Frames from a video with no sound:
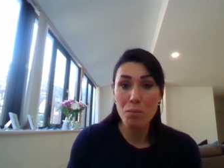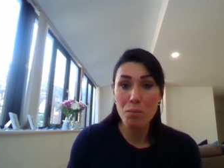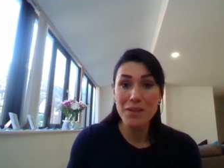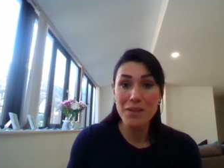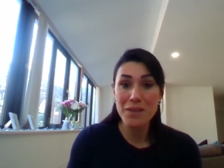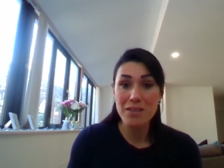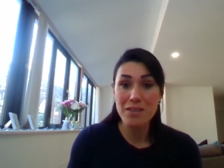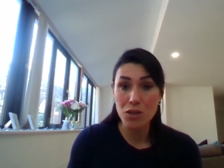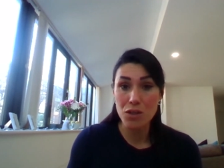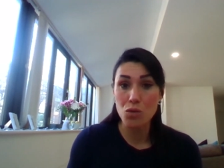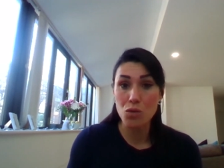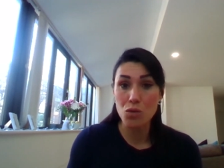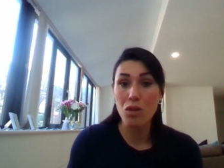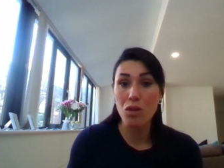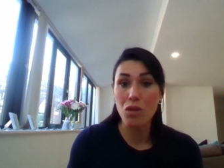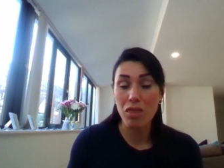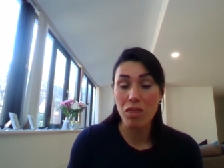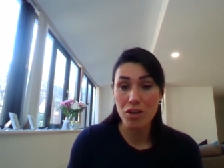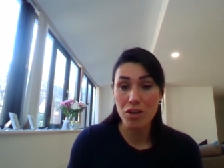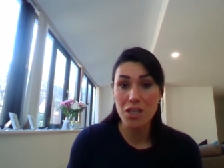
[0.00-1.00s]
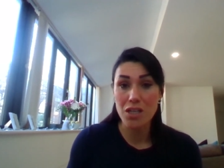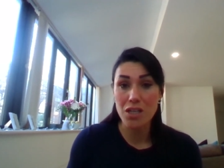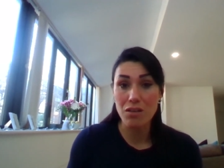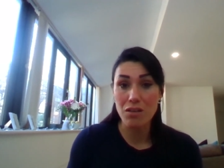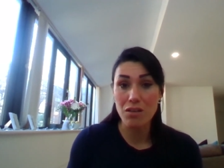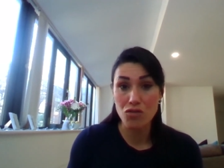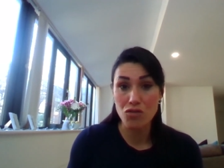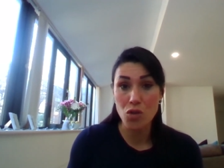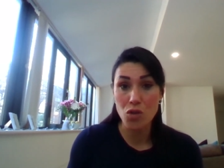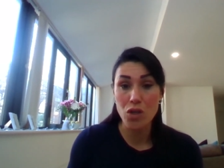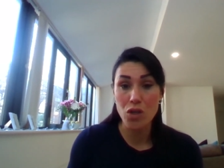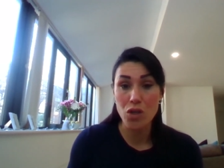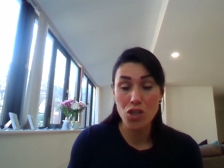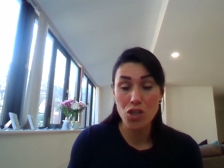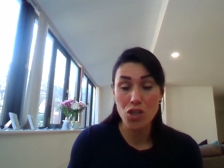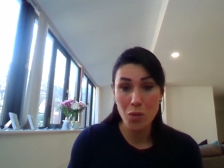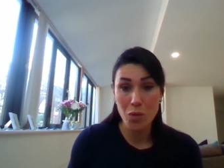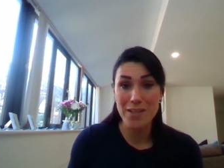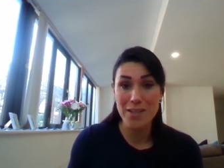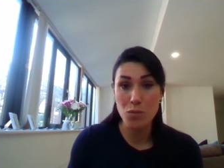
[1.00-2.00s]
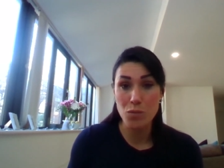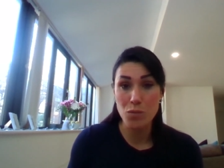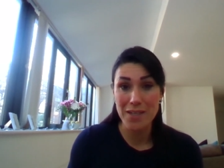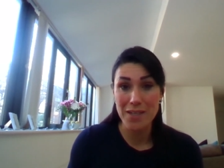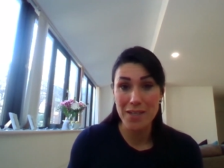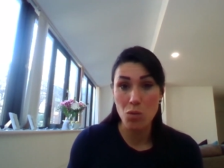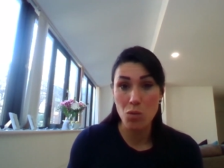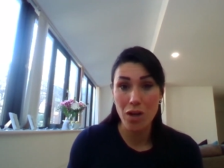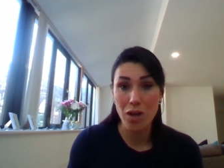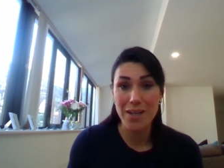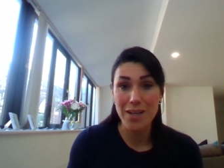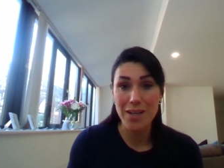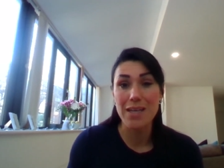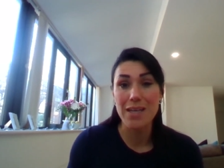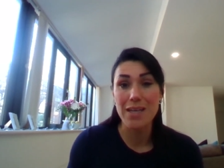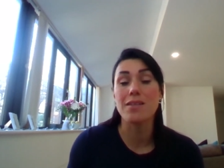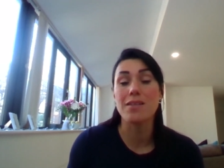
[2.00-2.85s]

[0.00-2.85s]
up until the 30th of June 2021,